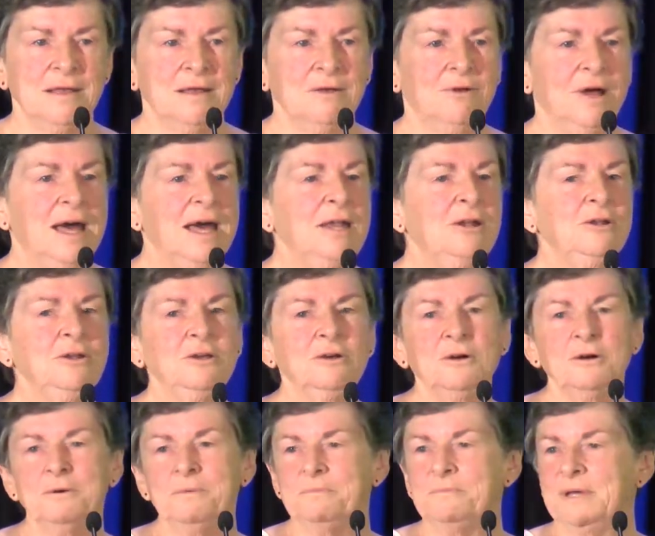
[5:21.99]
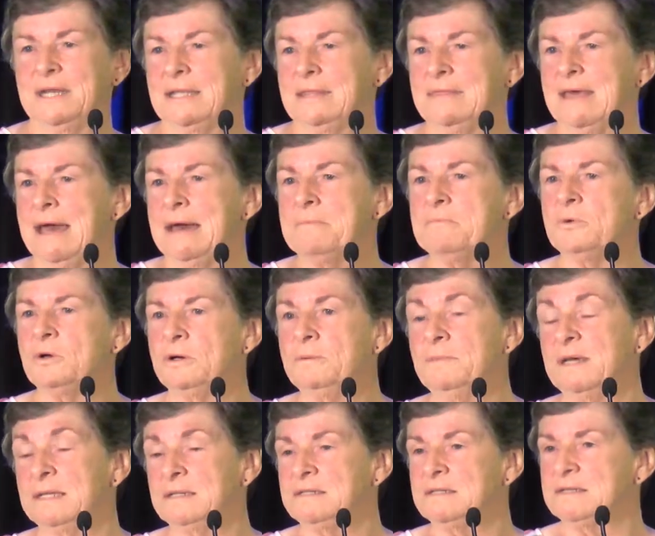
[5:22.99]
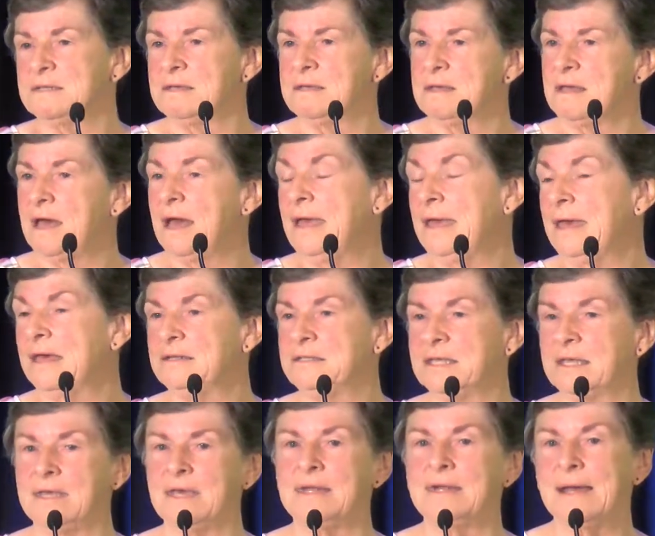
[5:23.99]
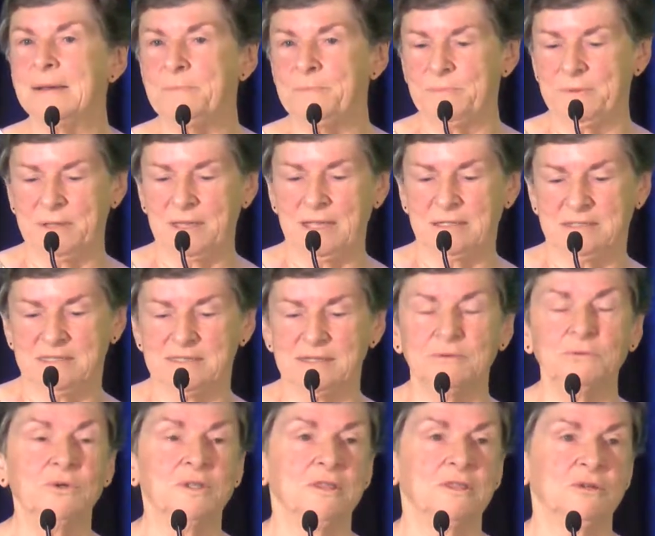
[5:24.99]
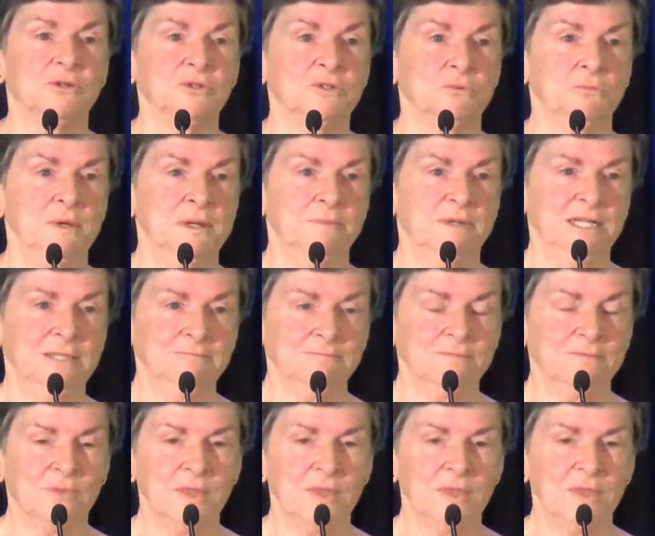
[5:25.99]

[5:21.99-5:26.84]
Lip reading: Well, I don't know, but in that moment, I had to get up and sit with those women.